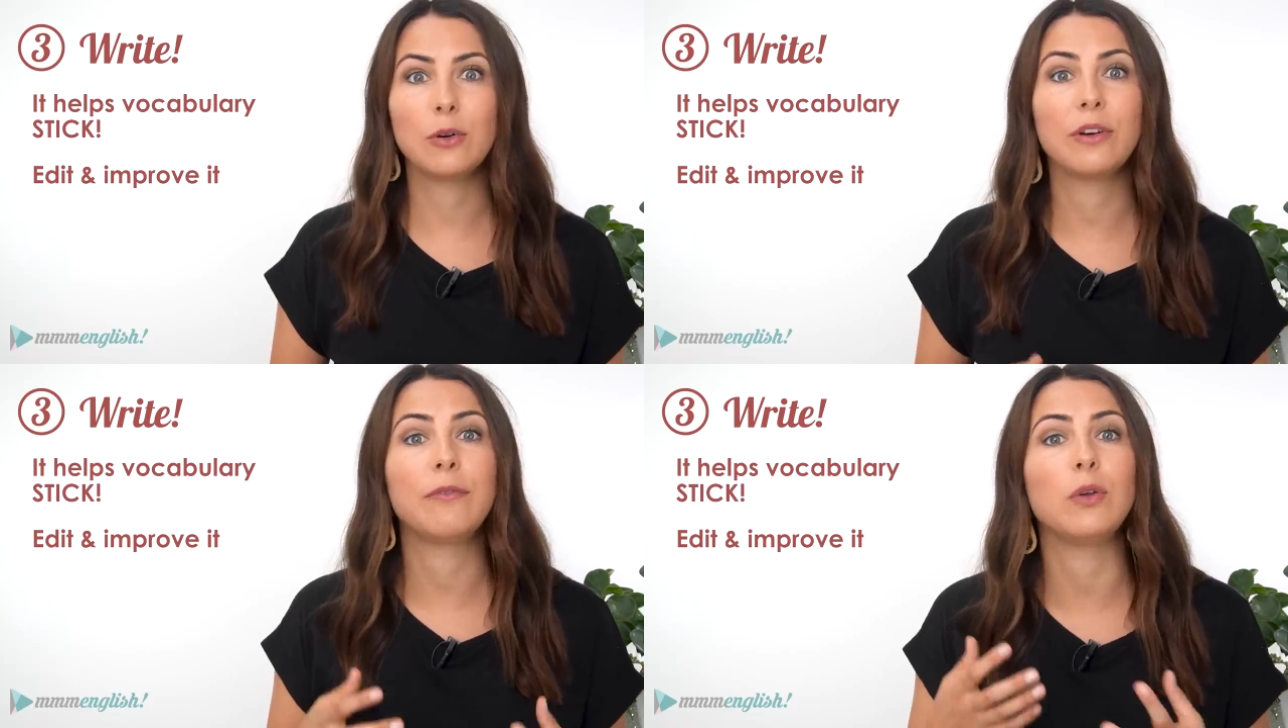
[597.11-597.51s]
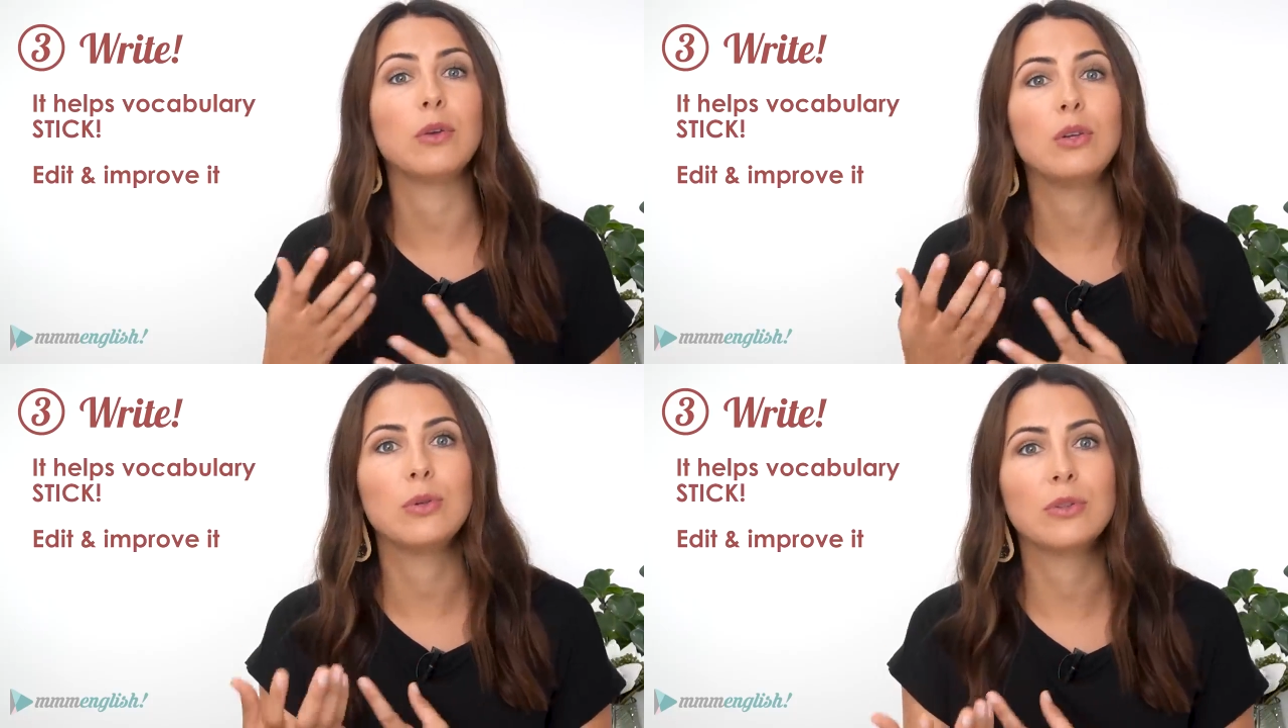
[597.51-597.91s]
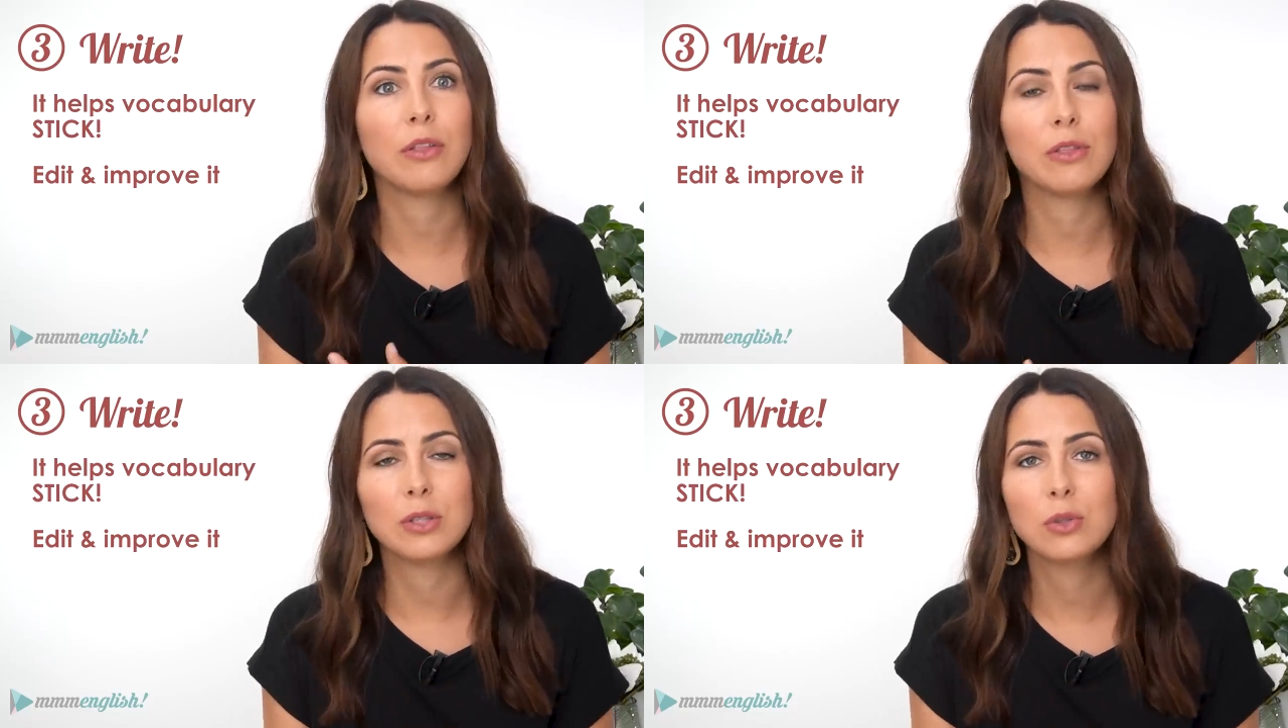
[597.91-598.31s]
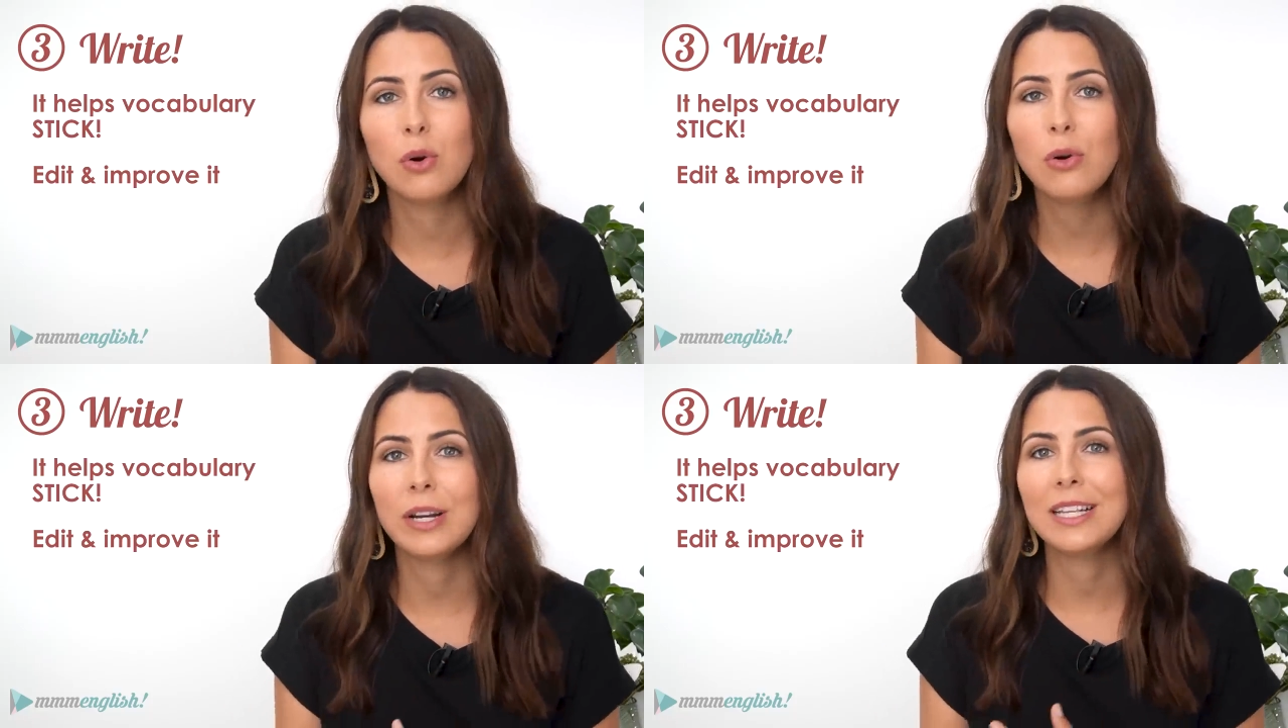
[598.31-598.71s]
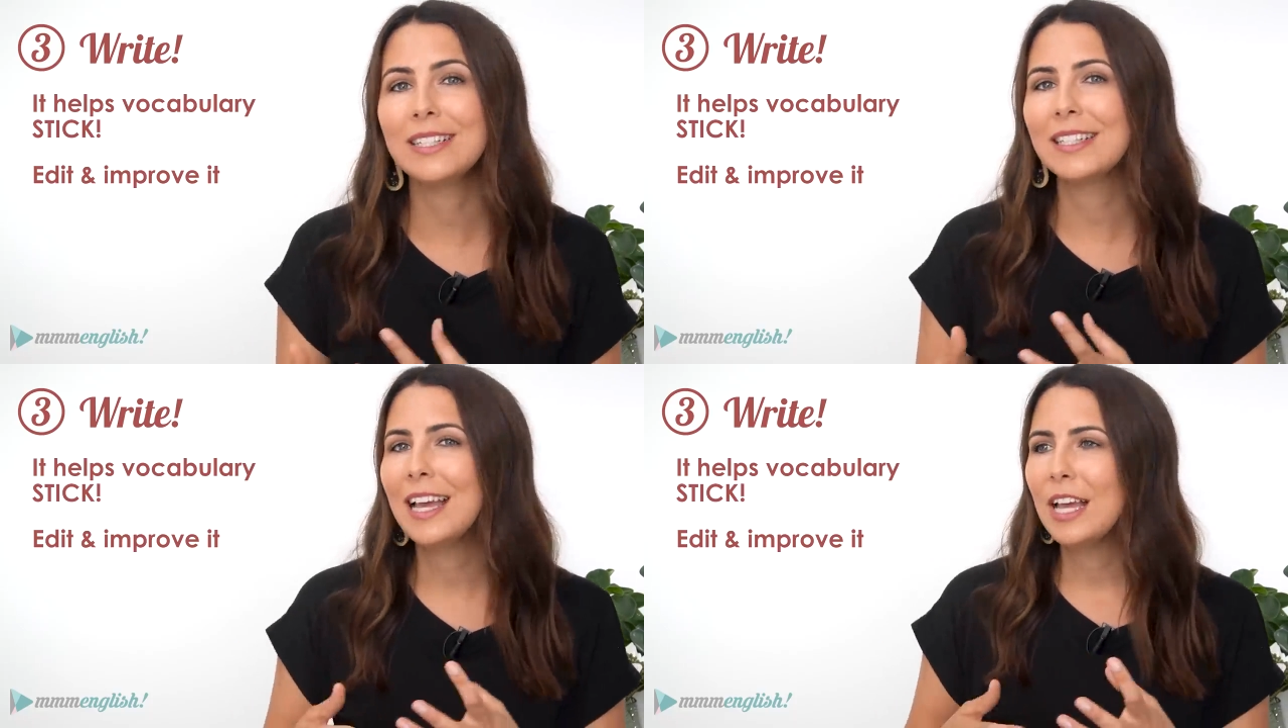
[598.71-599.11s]
or if you can use a
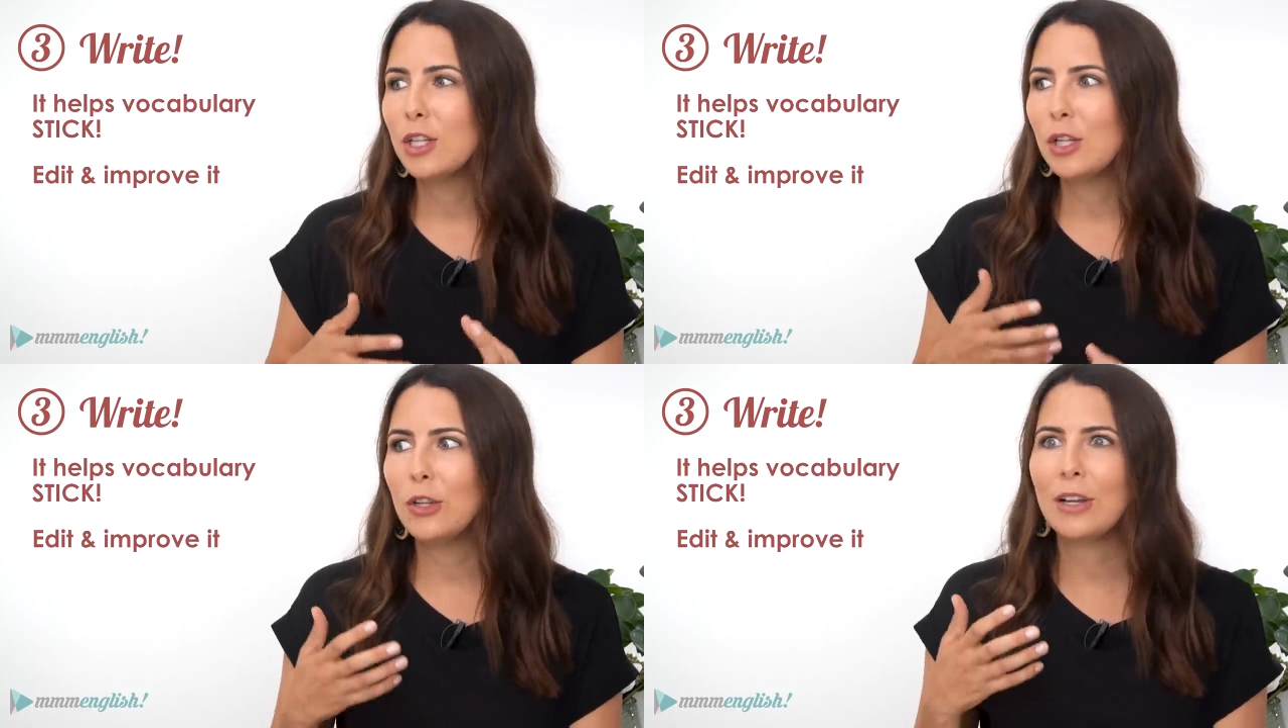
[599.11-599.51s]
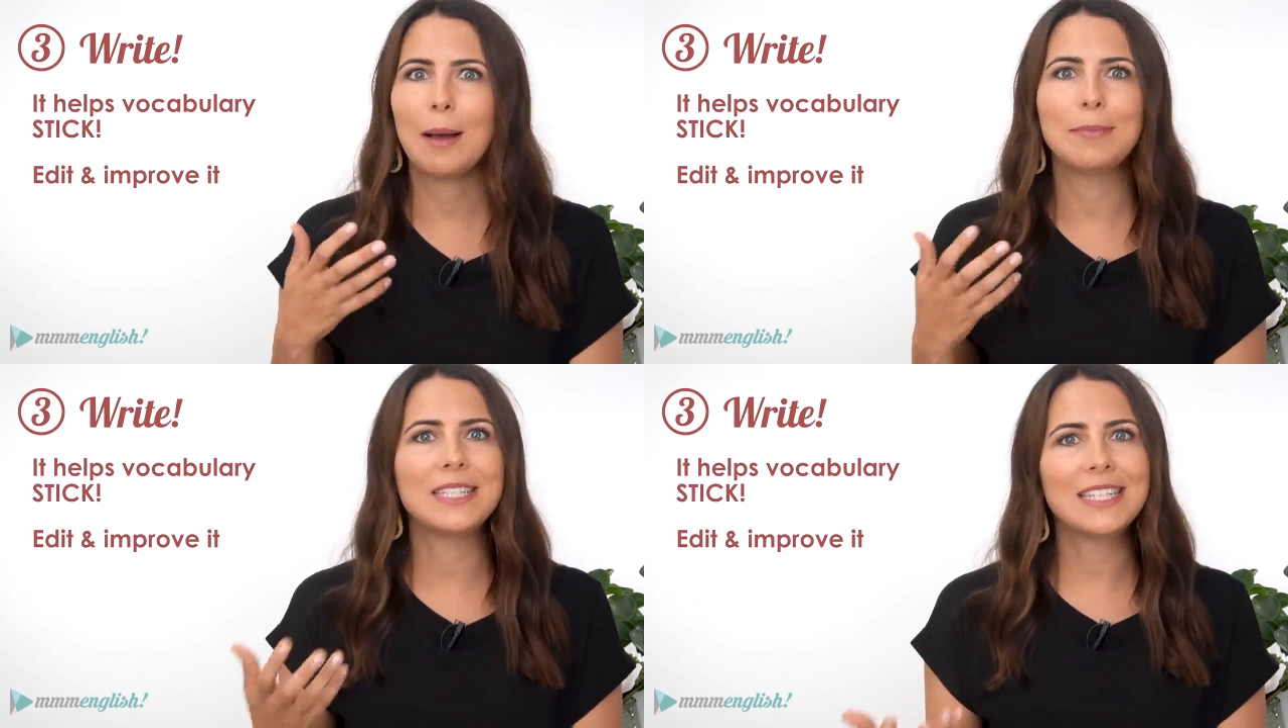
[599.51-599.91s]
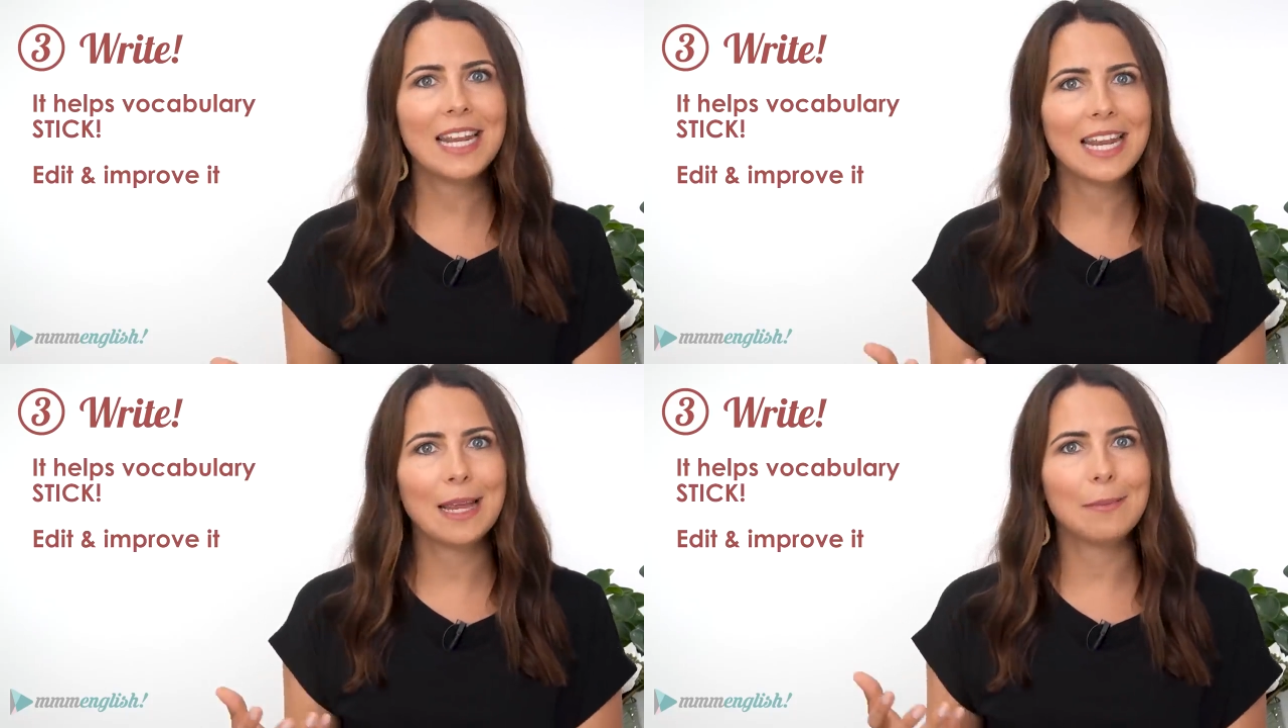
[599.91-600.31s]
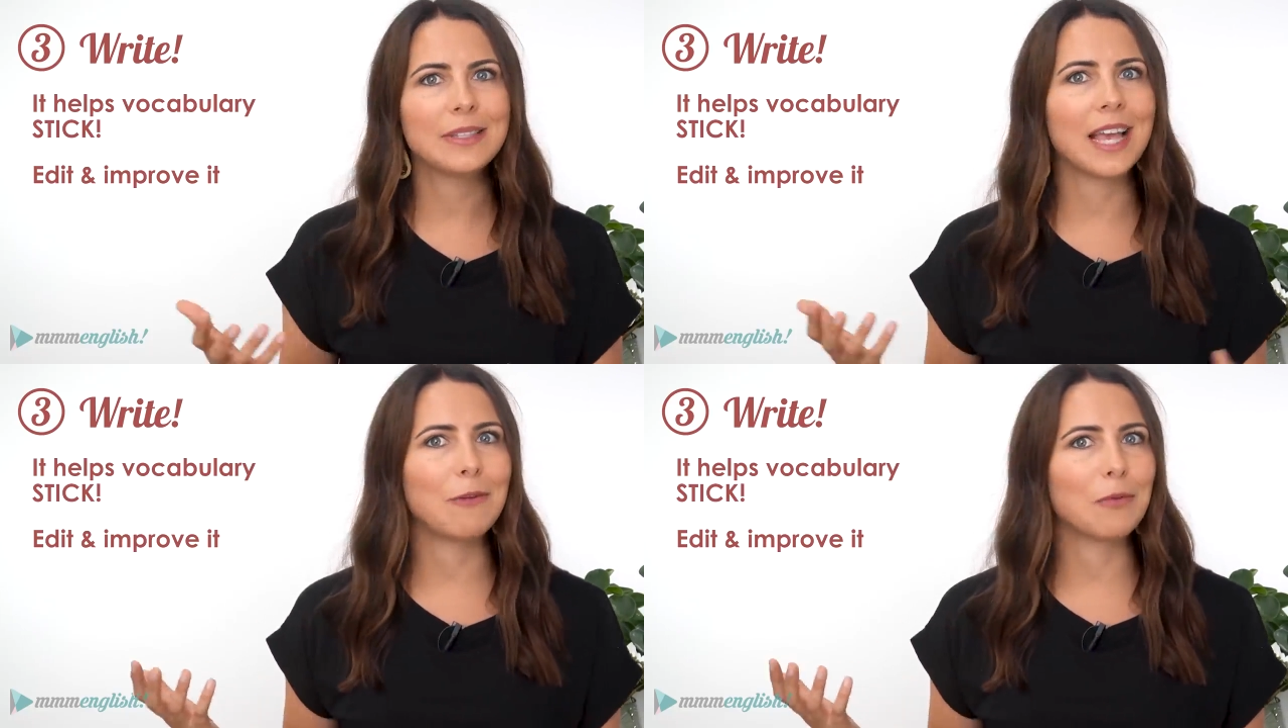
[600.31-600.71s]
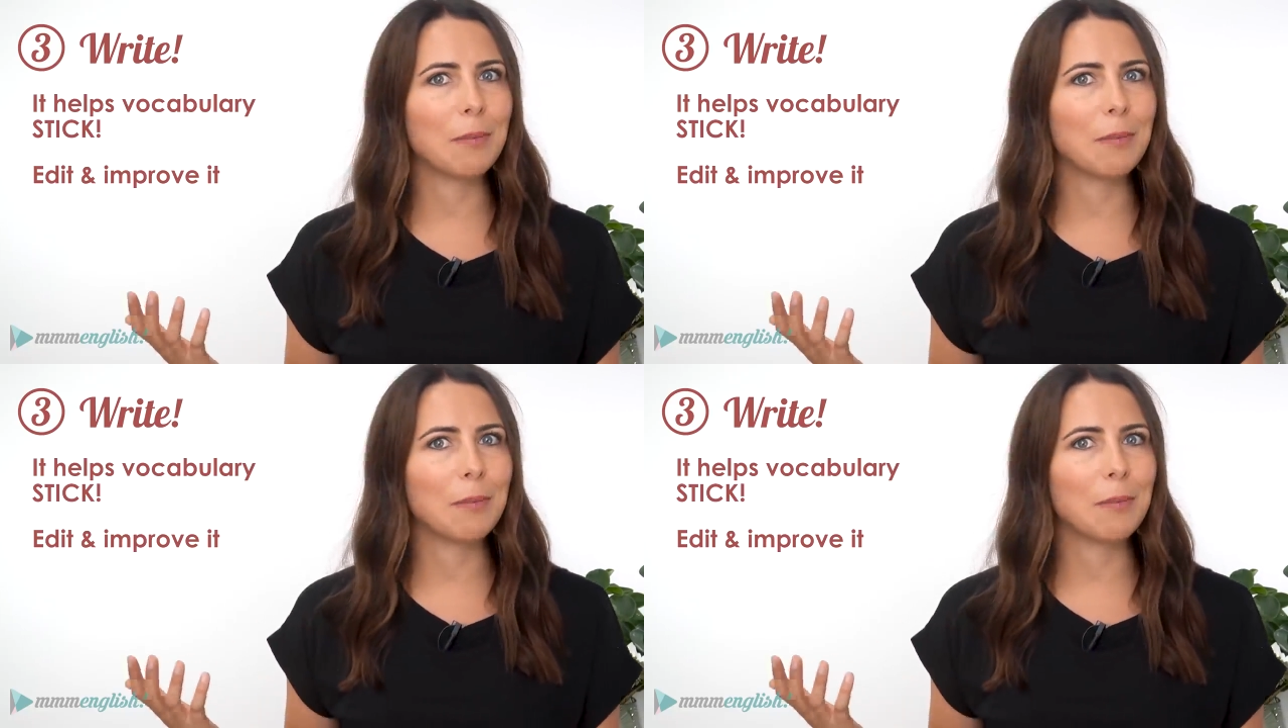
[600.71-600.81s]
thesaurus to look up synonyms and